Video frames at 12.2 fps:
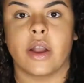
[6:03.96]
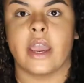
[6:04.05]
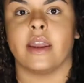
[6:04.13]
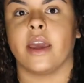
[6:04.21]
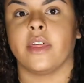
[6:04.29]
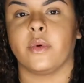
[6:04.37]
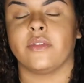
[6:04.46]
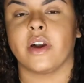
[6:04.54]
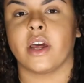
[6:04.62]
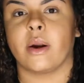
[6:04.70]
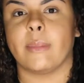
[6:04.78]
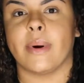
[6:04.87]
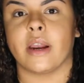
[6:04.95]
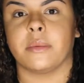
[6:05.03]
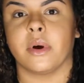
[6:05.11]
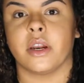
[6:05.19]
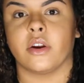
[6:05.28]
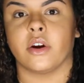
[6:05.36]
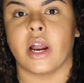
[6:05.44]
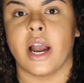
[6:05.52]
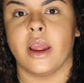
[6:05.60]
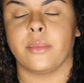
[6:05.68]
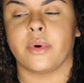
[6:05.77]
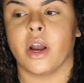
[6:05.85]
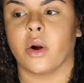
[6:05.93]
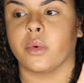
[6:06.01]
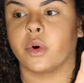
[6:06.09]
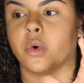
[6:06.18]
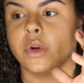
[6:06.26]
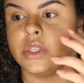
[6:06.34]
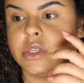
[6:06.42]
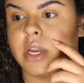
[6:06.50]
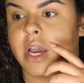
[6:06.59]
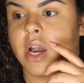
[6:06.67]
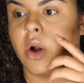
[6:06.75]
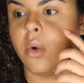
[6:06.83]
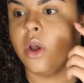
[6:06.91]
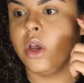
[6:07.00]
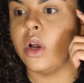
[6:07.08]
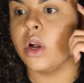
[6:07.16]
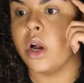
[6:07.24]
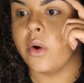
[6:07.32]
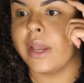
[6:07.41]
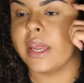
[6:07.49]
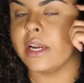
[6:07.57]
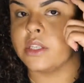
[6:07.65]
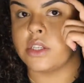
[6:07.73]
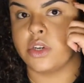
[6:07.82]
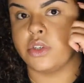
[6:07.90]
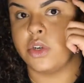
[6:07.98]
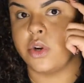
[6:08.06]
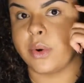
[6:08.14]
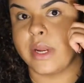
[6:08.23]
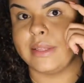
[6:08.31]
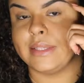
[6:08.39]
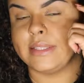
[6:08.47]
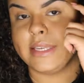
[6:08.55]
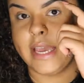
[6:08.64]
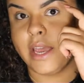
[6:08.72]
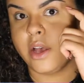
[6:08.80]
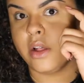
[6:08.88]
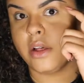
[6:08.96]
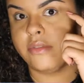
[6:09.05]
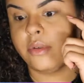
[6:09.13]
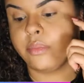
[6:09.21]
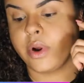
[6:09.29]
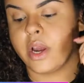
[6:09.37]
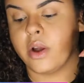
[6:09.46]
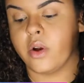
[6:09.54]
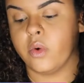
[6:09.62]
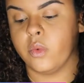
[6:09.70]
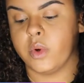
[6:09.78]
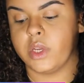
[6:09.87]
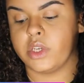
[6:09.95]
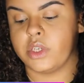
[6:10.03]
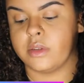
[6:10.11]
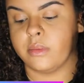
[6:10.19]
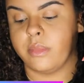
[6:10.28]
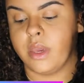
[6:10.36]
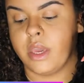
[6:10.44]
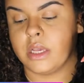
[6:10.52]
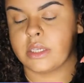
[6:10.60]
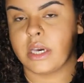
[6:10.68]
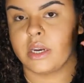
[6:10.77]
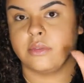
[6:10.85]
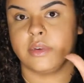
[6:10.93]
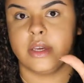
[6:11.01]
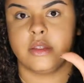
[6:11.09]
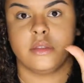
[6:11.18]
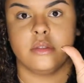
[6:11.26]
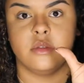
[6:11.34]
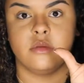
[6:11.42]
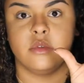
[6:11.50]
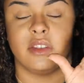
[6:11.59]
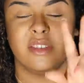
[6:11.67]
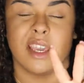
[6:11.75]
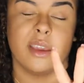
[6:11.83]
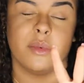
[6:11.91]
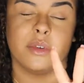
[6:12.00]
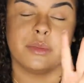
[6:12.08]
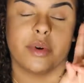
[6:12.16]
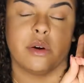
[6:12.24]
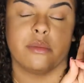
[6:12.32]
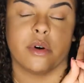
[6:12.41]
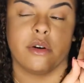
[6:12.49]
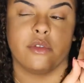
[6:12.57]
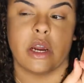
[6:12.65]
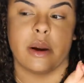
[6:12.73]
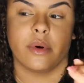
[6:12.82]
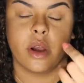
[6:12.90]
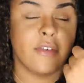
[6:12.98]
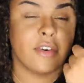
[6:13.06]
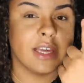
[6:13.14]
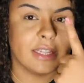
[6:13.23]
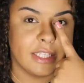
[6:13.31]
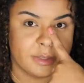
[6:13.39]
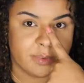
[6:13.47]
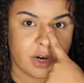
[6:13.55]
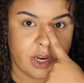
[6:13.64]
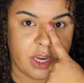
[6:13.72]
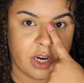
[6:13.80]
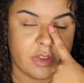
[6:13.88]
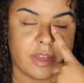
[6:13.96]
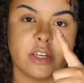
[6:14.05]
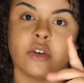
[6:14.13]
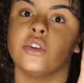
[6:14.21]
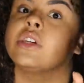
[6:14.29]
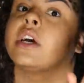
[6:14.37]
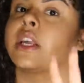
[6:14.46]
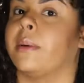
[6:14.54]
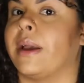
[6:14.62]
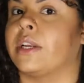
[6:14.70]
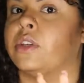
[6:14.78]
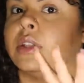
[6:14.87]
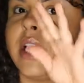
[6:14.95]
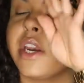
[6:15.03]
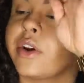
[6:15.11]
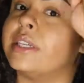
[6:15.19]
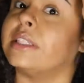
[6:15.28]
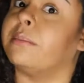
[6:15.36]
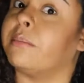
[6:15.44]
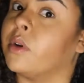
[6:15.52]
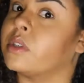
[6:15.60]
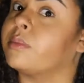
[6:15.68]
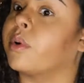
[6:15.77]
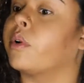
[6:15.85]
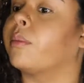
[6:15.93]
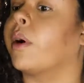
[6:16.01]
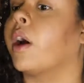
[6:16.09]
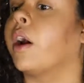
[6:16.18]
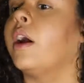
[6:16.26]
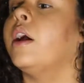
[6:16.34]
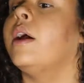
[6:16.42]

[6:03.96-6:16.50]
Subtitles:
Okay, now that we've got our bottom line on our eyebrow, we're going to now go in and start to create the tail of the brow, which to me is kind of like the second most important part of your eyebrow. I feel like this part here that I told you I'd come back to later is the most important part,